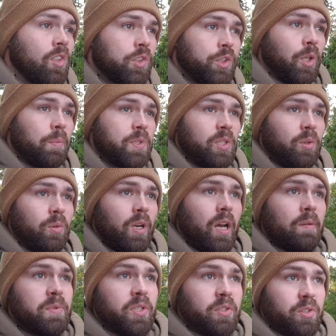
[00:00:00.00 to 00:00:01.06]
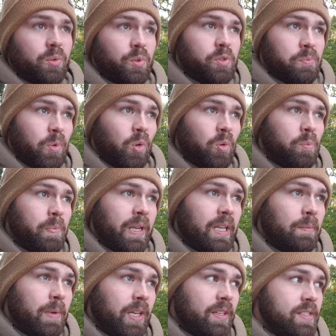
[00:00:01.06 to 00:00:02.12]
chopped it all up so it's all small bitty
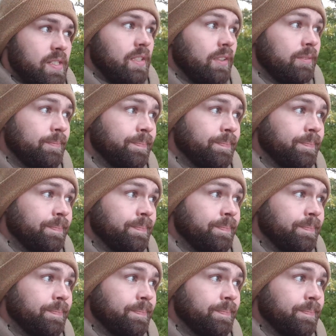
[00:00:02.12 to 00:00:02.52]
bits.